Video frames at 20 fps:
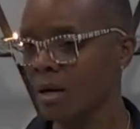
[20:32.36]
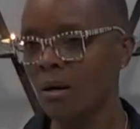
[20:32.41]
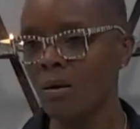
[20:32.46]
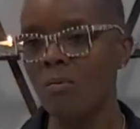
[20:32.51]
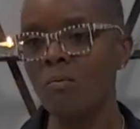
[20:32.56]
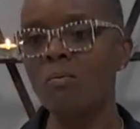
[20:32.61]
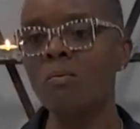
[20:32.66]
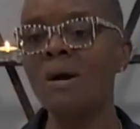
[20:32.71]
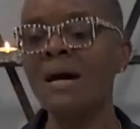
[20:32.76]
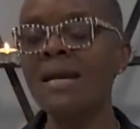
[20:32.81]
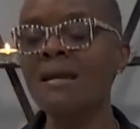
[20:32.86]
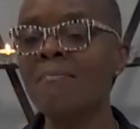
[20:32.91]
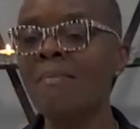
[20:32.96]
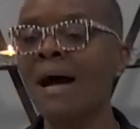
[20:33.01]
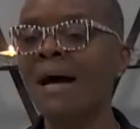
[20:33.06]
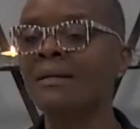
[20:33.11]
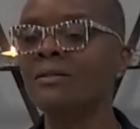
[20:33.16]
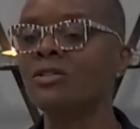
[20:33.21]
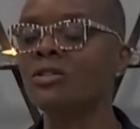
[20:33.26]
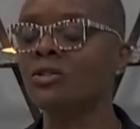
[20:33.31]
What am
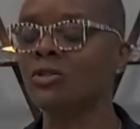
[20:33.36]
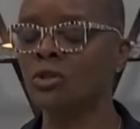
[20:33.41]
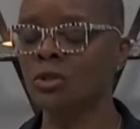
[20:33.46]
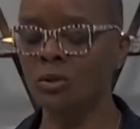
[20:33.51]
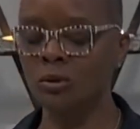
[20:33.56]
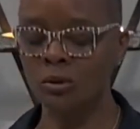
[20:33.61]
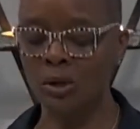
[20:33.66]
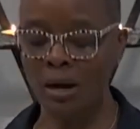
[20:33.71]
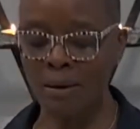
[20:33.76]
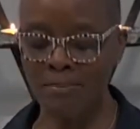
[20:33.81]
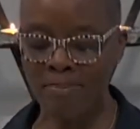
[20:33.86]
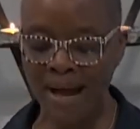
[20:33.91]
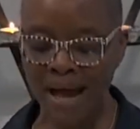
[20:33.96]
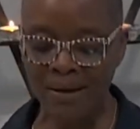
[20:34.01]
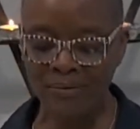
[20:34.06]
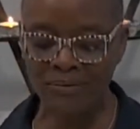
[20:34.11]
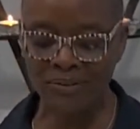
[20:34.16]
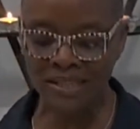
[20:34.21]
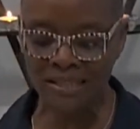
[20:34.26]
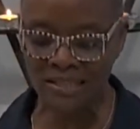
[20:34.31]
I to do
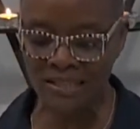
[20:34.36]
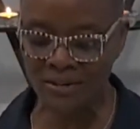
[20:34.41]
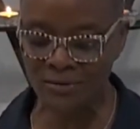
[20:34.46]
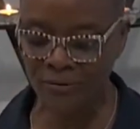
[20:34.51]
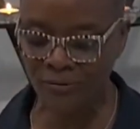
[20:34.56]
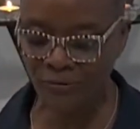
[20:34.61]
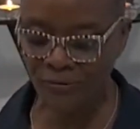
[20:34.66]
about this